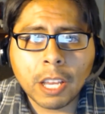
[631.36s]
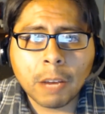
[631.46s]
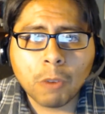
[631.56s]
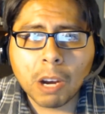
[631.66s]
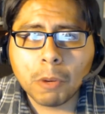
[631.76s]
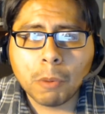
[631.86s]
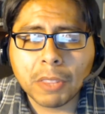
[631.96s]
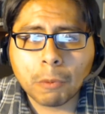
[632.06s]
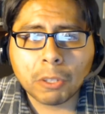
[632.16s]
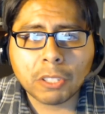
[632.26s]
At one
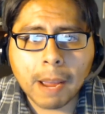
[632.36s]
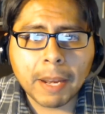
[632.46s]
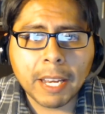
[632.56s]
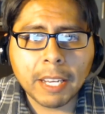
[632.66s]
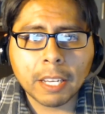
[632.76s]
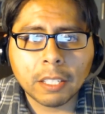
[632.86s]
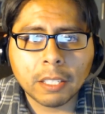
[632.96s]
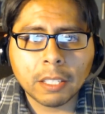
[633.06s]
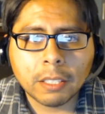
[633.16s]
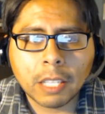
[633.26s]
moment they were dominating
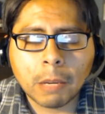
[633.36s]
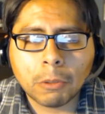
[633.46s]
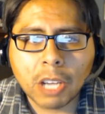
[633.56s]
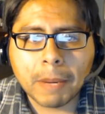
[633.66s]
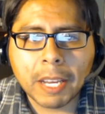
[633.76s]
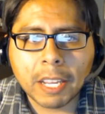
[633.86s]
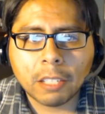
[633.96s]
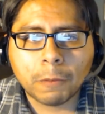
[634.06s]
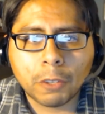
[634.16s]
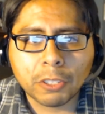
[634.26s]

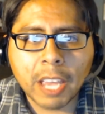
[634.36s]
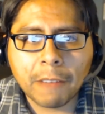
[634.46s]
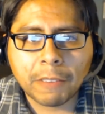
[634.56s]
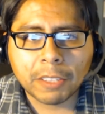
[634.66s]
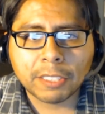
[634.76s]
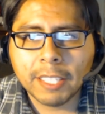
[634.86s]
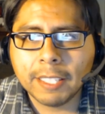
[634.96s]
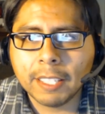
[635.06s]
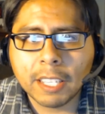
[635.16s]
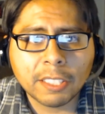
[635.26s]
in the first half of the
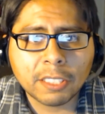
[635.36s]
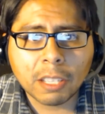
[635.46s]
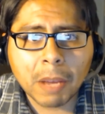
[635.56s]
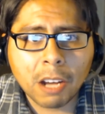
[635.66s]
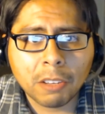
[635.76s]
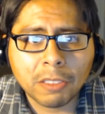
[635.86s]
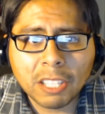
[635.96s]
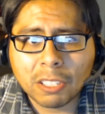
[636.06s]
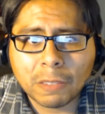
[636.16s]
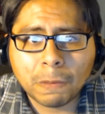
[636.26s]
season, and then somehow
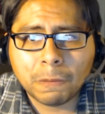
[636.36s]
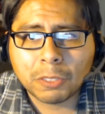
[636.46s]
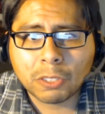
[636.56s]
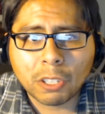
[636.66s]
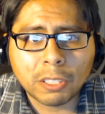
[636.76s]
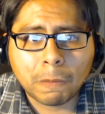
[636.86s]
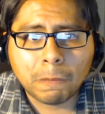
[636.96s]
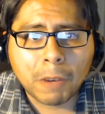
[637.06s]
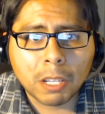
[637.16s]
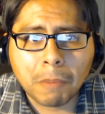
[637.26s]
they just started to
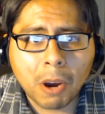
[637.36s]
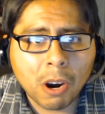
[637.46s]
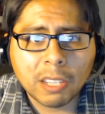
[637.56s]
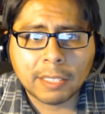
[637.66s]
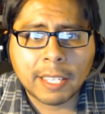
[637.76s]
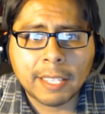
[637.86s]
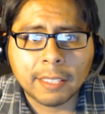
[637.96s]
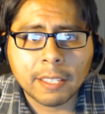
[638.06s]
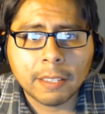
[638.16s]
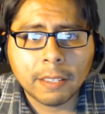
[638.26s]
fall apart
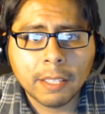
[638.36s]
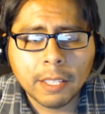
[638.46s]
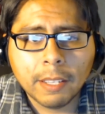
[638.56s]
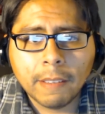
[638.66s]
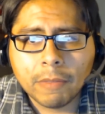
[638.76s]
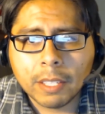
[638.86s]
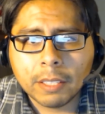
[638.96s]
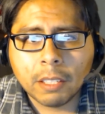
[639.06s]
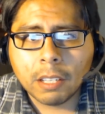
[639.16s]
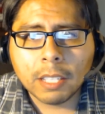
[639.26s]
lately.
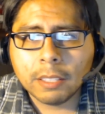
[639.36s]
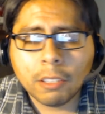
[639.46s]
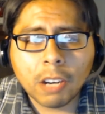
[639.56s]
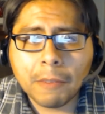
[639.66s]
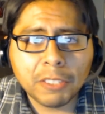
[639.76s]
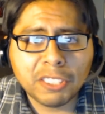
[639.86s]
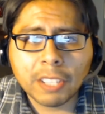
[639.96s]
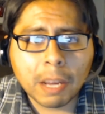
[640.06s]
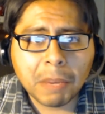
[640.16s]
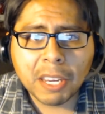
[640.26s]
They're obviously
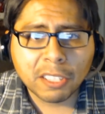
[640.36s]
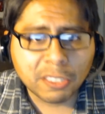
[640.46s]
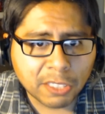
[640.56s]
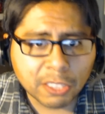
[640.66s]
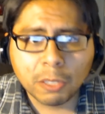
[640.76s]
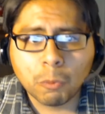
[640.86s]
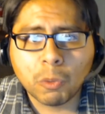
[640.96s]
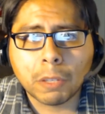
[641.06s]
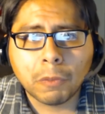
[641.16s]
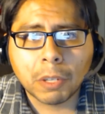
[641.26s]
not being consistent
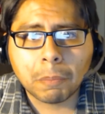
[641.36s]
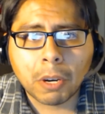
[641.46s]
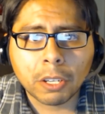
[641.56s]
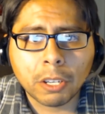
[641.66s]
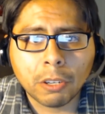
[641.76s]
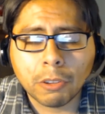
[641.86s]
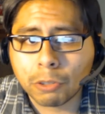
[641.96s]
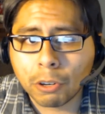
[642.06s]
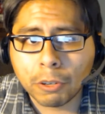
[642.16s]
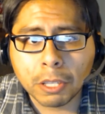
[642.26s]
with the football here. They're
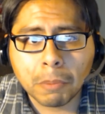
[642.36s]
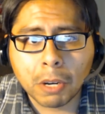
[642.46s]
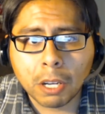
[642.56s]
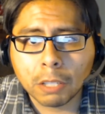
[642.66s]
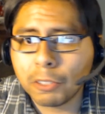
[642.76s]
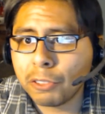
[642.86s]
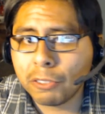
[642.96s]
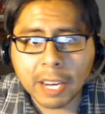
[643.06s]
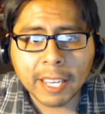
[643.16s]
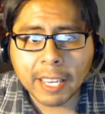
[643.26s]
turning the ball over. They're
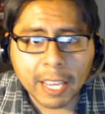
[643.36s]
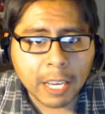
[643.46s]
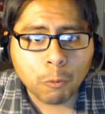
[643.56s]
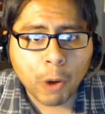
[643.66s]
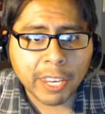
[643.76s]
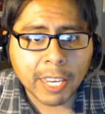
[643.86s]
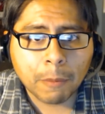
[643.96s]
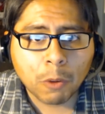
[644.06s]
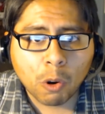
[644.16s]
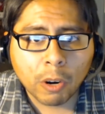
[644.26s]
not getting any running
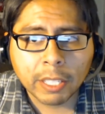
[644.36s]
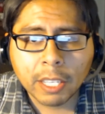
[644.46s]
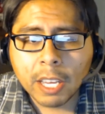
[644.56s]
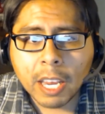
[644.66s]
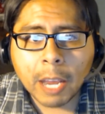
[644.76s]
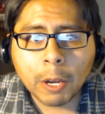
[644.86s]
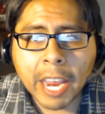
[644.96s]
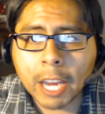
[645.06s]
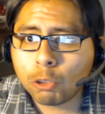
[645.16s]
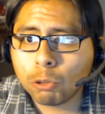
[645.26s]
game going. And
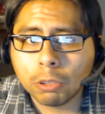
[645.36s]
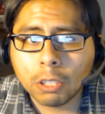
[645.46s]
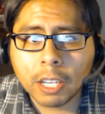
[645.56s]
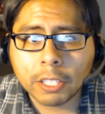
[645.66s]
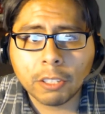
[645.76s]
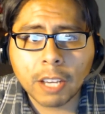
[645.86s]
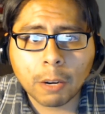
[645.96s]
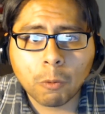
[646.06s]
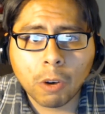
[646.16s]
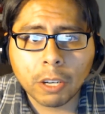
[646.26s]
Andrew Luck, you got
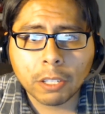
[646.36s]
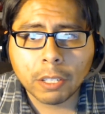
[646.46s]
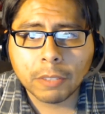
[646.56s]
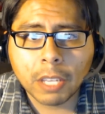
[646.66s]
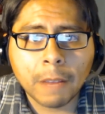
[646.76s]
to wonder